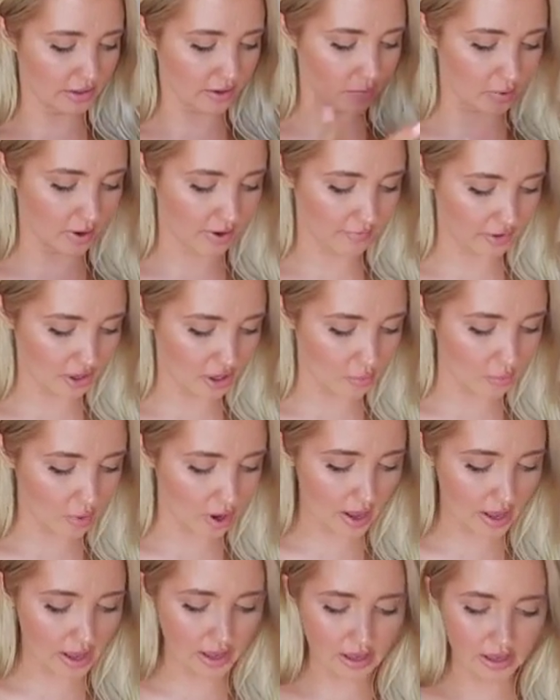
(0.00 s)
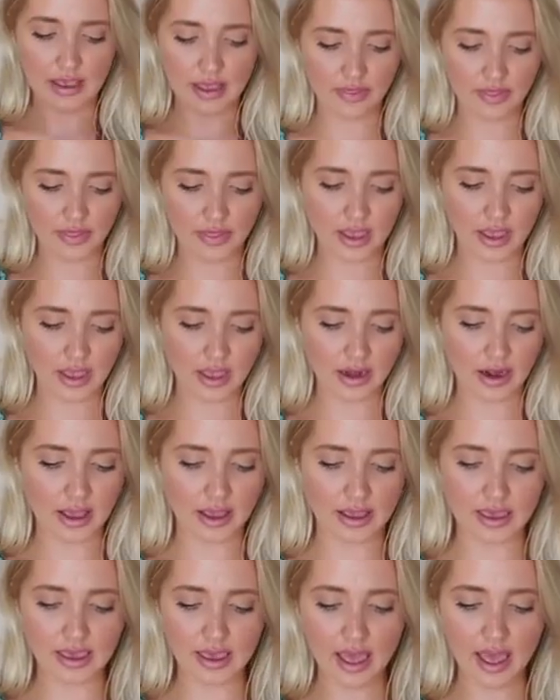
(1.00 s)
like whatever you want. And then
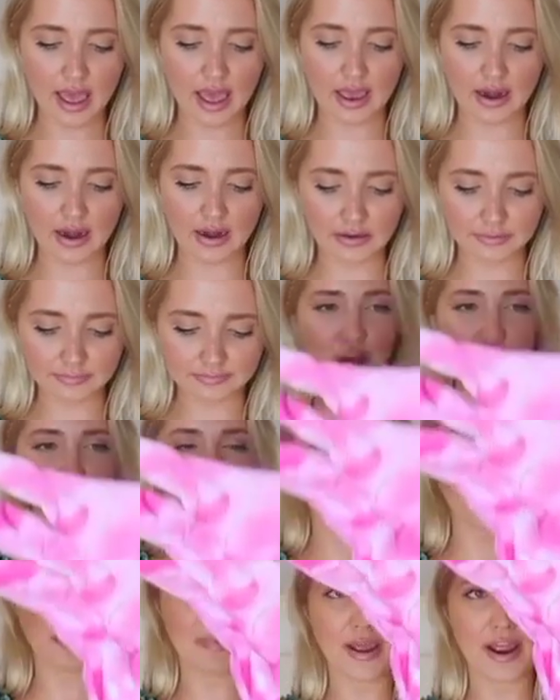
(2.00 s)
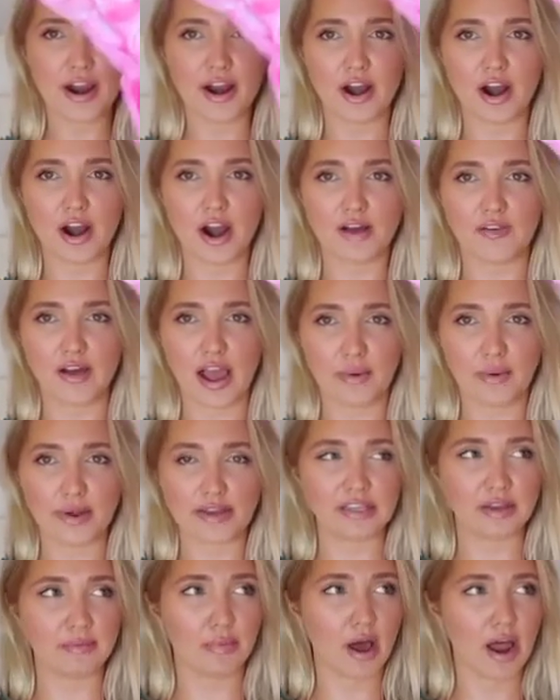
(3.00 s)
again, another pair of
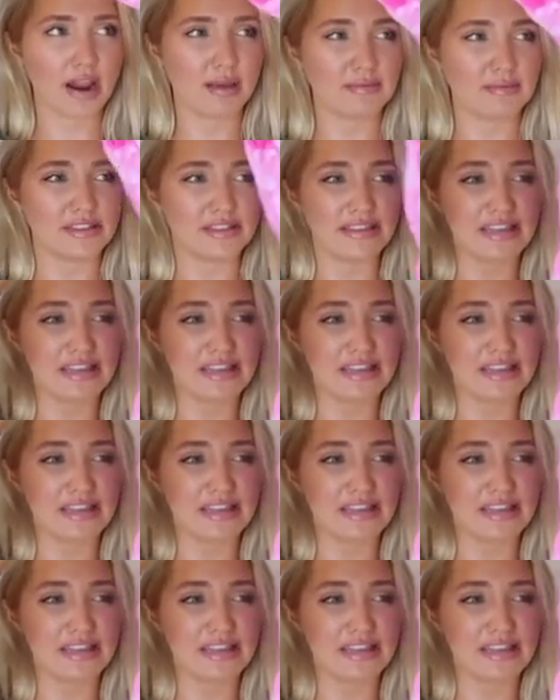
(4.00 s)
high-waisted bottoms.